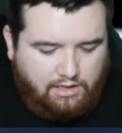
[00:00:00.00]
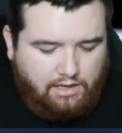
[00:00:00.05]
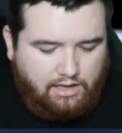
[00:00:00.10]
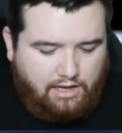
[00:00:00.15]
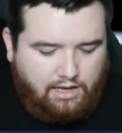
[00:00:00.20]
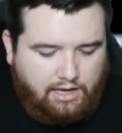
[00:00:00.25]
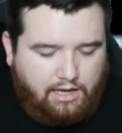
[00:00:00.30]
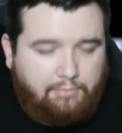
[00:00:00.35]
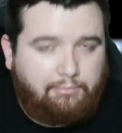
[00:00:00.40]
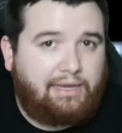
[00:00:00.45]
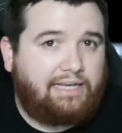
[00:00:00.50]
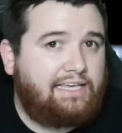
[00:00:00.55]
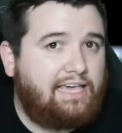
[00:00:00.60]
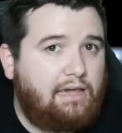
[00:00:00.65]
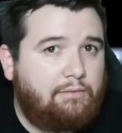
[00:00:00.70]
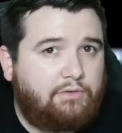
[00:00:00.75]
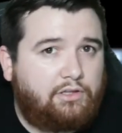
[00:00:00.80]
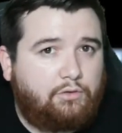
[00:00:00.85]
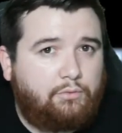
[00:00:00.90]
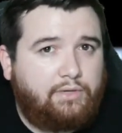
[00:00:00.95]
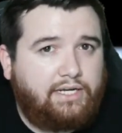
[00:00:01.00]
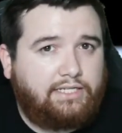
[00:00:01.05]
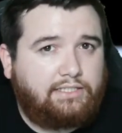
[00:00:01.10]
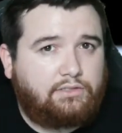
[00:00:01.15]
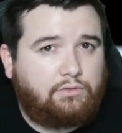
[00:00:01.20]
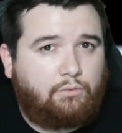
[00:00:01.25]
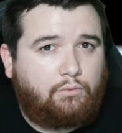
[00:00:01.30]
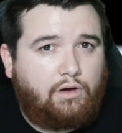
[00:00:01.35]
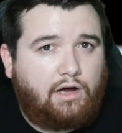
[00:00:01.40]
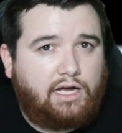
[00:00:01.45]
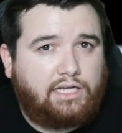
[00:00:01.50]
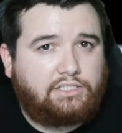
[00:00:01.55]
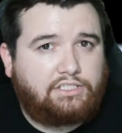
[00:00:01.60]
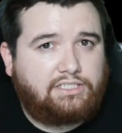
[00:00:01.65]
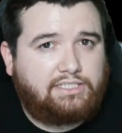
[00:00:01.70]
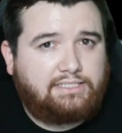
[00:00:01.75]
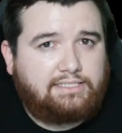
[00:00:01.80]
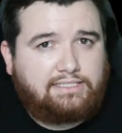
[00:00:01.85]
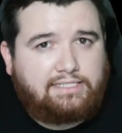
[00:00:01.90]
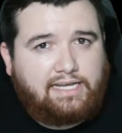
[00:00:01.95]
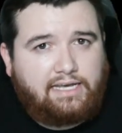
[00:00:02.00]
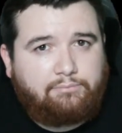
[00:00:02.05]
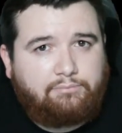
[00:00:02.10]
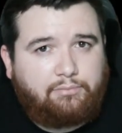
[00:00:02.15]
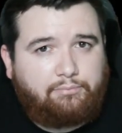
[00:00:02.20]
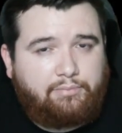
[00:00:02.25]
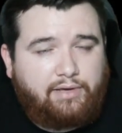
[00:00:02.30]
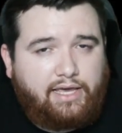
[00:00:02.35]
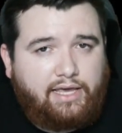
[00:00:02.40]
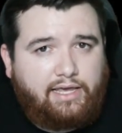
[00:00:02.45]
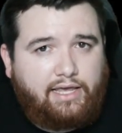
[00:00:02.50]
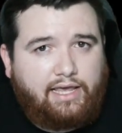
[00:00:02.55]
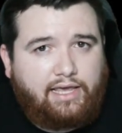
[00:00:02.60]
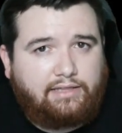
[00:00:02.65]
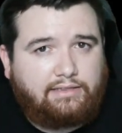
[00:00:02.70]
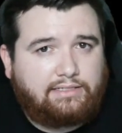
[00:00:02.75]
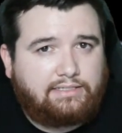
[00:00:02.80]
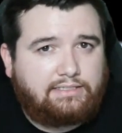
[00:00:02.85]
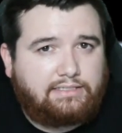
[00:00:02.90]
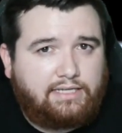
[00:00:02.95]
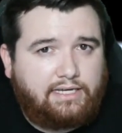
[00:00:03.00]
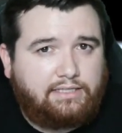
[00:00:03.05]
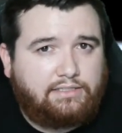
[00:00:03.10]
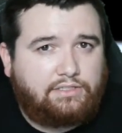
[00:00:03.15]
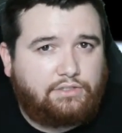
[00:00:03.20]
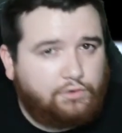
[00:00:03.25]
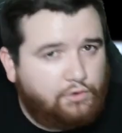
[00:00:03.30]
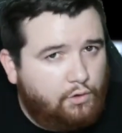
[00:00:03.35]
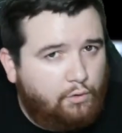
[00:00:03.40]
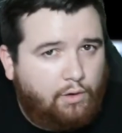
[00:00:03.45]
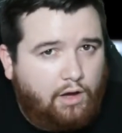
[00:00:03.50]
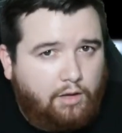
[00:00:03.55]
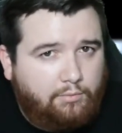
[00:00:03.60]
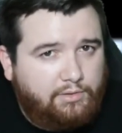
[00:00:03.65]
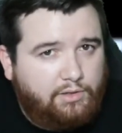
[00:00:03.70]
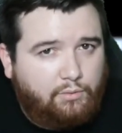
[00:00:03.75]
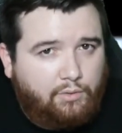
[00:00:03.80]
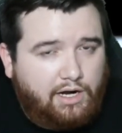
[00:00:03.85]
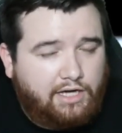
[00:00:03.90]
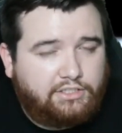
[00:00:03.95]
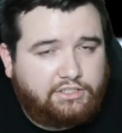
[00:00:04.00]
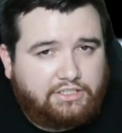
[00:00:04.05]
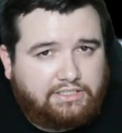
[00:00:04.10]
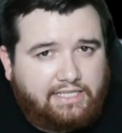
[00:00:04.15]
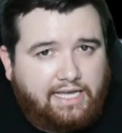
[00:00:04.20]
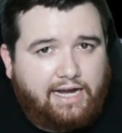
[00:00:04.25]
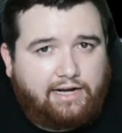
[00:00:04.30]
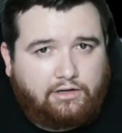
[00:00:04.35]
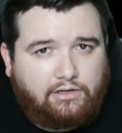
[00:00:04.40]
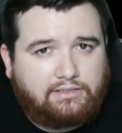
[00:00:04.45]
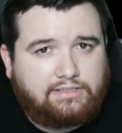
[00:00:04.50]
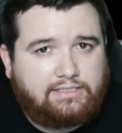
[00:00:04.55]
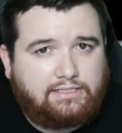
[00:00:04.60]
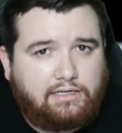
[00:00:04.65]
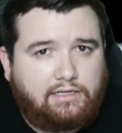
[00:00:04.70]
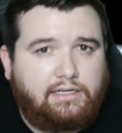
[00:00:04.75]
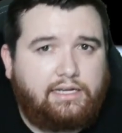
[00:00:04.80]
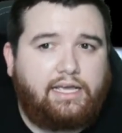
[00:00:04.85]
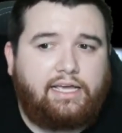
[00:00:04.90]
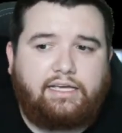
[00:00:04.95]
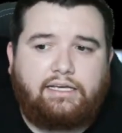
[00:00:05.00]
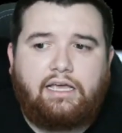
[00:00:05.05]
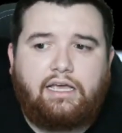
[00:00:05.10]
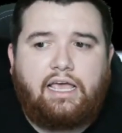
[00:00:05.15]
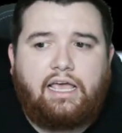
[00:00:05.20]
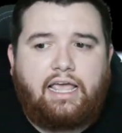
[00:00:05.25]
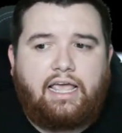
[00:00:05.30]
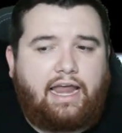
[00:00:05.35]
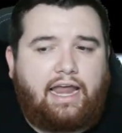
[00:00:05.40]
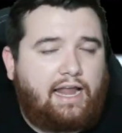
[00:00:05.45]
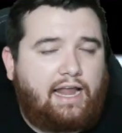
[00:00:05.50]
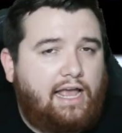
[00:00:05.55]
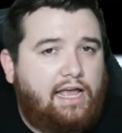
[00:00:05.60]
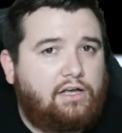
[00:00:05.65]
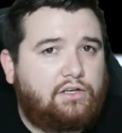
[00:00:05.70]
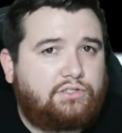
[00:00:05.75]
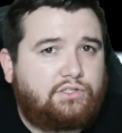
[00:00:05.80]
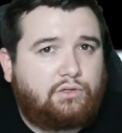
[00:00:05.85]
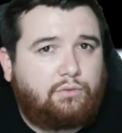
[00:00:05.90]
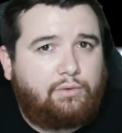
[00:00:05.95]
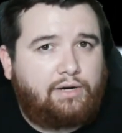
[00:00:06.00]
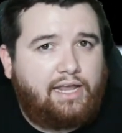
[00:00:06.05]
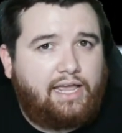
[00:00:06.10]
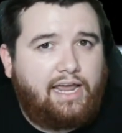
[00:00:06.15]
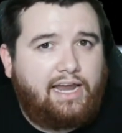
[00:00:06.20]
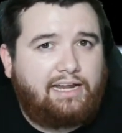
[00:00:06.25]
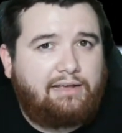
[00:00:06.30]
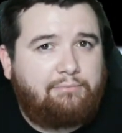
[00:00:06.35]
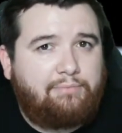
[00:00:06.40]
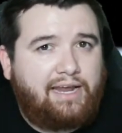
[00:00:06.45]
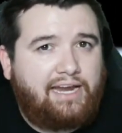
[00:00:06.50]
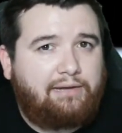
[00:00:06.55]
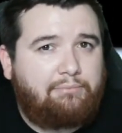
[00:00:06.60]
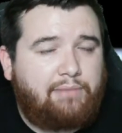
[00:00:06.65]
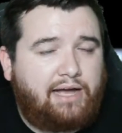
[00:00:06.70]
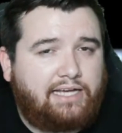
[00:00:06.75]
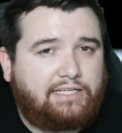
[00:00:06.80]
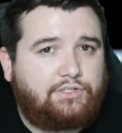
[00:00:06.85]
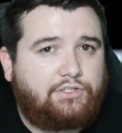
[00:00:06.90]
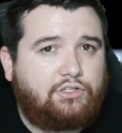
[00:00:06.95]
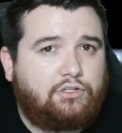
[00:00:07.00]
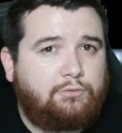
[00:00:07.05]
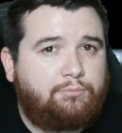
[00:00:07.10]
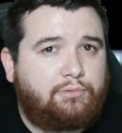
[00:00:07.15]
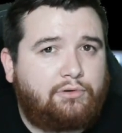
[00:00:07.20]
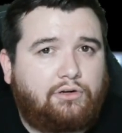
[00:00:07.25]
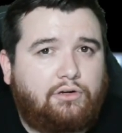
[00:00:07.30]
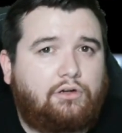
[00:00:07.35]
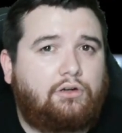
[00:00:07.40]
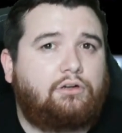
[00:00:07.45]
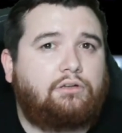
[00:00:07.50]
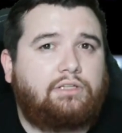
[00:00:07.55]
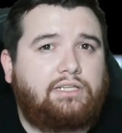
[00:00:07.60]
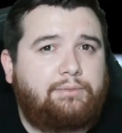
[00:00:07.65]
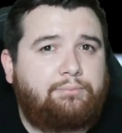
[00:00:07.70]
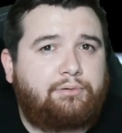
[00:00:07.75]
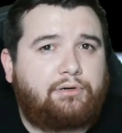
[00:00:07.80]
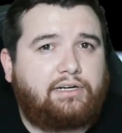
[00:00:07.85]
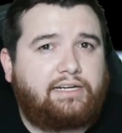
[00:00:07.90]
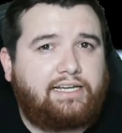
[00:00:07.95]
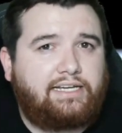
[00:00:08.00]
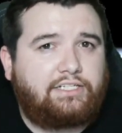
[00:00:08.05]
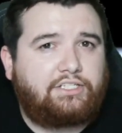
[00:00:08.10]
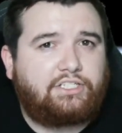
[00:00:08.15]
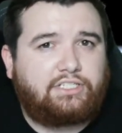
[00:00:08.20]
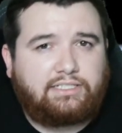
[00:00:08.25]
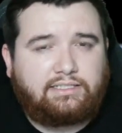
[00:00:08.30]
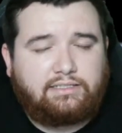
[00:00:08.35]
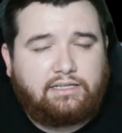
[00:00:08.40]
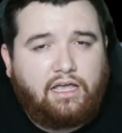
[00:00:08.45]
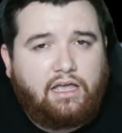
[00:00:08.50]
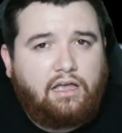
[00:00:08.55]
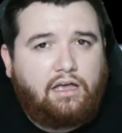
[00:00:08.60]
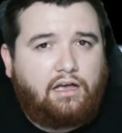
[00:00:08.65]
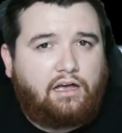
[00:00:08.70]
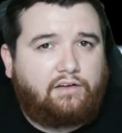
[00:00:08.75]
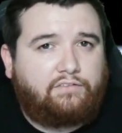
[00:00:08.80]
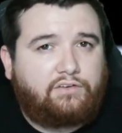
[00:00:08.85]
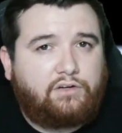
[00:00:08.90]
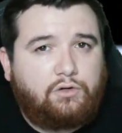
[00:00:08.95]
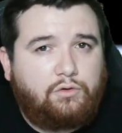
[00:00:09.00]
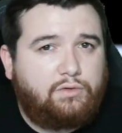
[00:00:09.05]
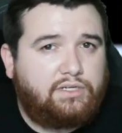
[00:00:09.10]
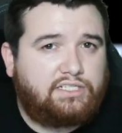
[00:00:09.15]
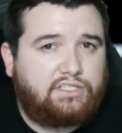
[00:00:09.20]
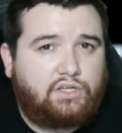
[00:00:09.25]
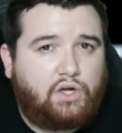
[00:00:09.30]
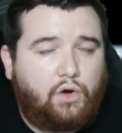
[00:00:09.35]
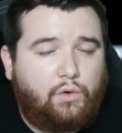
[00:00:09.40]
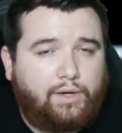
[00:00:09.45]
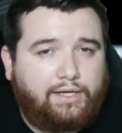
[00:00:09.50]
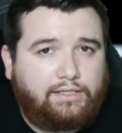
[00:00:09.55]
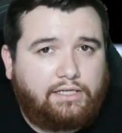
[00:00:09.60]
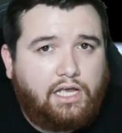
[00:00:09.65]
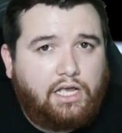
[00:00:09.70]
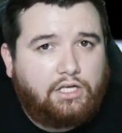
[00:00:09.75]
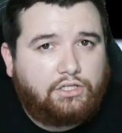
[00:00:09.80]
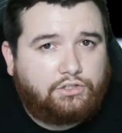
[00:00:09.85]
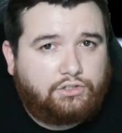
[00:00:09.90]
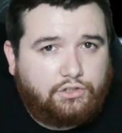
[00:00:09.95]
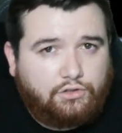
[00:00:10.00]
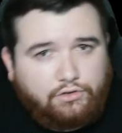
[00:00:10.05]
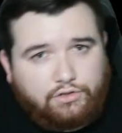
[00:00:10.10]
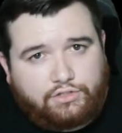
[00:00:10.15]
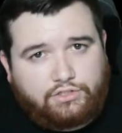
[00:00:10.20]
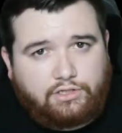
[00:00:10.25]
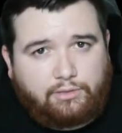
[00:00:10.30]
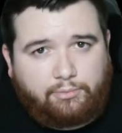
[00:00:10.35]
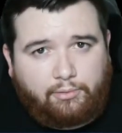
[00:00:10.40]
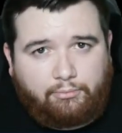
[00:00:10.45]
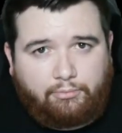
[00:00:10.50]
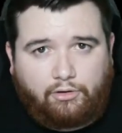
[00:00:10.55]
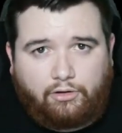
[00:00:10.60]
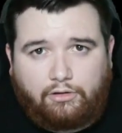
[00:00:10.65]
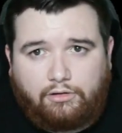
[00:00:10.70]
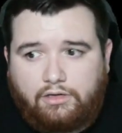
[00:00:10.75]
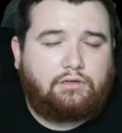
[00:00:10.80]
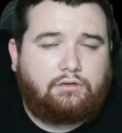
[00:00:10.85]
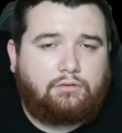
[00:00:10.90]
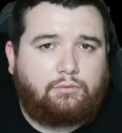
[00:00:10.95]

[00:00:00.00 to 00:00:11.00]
My game of the week to watch is Tampa Bay and the Saints. I'll be watching that on Sunday. And I also went ahead and made my super early prediction of who is going to the Super Bowl.